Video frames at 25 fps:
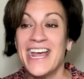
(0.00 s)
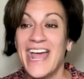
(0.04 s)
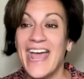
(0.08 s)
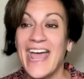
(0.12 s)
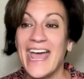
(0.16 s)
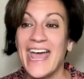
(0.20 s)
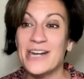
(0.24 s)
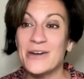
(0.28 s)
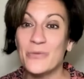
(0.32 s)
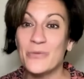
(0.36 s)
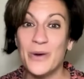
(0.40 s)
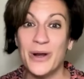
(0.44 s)

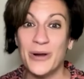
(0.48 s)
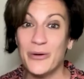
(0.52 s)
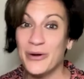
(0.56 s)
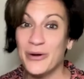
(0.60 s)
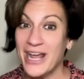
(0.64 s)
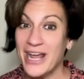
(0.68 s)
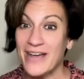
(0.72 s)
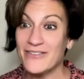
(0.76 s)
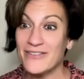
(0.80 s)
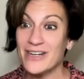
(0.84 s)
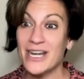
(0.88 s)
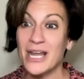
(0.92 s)
And we would
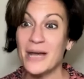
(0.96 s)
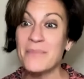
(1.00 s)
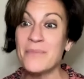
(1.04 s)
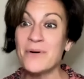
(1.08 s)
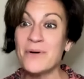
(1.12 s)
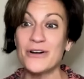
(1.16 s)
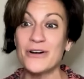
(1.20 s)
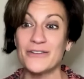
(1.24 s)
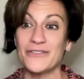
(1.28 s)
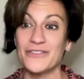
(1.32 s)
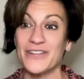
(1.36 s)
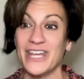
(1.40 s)
have a
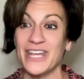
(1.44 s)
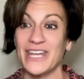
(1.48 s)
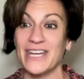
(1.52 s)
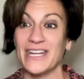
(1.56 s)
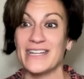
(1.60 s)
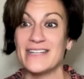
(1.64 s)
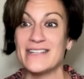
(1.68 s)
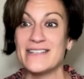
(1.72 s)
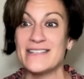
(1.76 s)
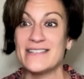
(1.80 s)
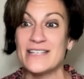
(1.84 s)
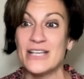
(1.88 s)
number of
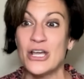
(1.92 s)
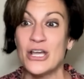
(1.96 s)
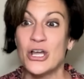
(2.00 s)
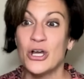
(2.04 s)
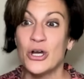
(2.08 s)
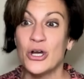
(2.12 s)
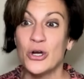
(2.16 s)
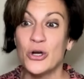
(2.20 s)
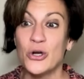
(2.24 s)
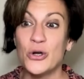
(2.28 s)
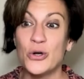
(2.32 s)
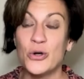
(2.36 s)
kids
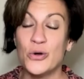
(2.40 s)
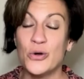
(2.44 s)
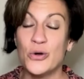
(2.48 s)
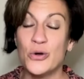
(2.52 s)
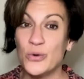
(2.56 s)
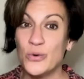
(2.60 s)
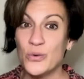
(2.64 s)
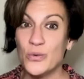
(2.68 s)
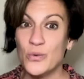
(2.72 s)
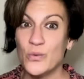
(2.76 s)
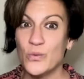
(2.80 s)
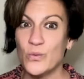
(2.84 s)

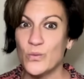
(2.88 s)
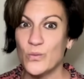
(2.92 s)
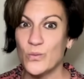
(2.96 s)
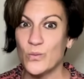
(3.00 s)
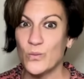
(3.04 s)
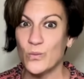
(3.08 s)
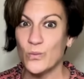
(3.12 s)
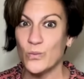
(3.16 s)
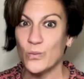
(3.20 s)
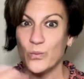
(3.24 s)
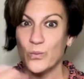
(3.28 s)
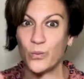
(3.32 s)
who
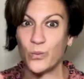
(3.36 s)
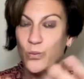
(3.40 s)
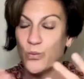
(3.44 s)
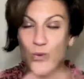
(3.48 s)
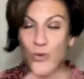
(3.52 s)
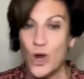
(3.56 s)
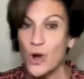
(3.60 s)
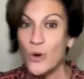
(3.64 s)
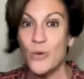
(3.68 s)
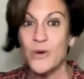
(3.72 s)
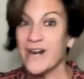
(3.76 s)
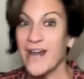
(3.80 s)

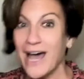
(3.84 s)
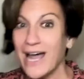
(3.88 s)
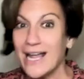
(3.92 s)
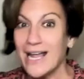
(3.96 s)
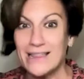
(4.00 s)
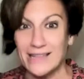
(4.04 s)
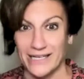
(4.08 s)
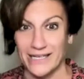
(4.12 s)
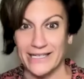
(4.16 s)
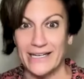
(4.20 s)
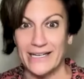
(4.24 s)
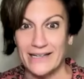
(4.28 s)
no one
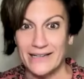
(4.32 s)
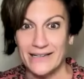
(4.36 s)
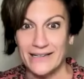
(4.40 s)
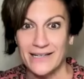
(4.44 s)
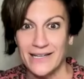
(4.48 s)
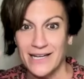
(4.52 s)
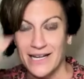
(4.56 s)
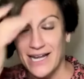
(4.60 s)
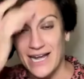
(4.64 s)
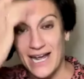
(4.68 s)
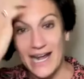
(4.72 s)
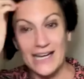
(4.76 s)
highlighted.
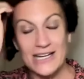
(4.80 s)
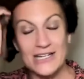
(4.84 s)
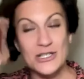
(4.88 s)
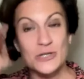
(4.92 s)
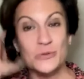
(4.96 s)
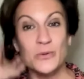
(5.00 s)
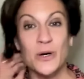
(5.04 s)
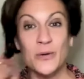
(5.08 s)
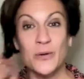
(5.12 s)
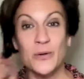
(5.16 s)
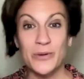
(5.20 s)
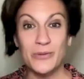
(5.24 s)
And so
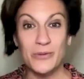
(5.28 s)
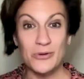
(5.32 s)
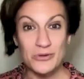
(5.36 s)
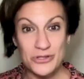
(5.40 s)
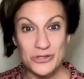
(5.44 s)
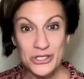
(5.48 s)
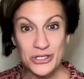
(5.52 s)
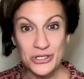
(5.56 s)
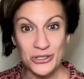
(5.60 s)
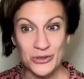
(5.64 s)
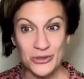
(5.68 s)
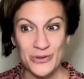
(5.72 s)
what we would
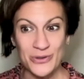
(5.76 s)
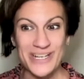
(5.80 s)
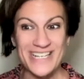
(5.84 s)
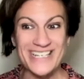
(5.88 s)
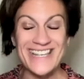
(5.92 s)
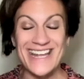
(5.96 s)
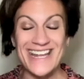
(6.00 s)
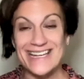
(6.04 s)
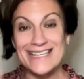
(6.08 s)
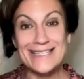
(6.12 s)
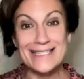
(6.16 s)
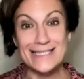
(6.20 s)
do is
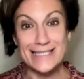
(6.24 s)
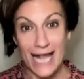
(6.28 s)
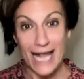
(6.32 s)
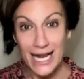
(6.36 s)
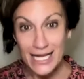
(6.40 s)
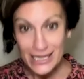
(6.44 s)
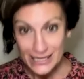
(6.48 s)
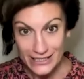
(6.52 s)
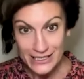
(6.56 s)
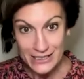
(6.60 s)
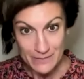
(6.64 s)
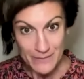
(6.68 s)
a
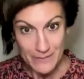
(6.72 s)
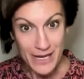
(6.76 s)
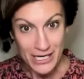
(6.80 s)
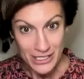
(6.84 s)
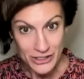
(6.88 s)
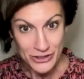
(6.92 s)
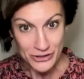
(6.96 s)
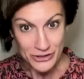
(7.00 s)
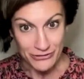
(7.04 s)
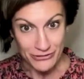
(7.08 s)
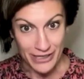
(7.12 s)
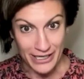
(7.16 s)
silent
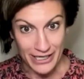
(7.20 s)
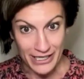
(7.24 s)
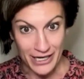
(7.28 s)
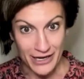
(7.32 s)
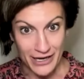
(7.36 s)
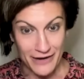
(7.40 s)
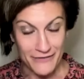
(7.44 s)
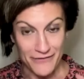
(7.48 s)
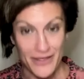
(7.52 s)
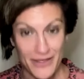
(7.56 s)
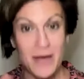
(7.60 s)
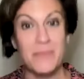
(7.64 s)
mentoring
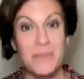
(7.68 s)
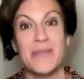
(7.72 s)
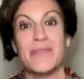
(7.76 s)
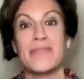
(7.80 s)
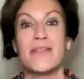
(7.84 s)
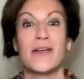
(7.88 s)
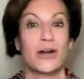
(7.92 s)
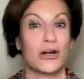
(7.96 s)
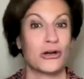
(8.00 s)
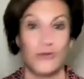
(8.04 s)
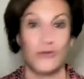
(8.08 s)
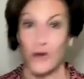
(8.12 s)
of them and
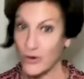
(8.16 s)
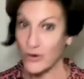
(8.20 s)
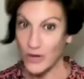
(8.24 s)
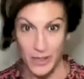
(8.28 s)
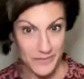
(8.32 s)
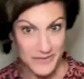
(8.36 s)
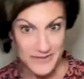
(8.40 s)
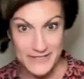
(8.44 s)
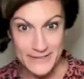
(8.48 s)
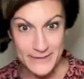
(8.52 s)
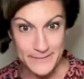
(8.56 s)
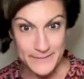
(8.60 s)
their
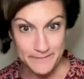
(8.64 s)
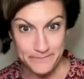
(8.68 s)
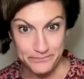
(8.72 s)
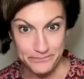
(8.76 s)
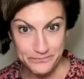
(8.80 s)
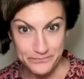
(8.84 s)
grown-ups,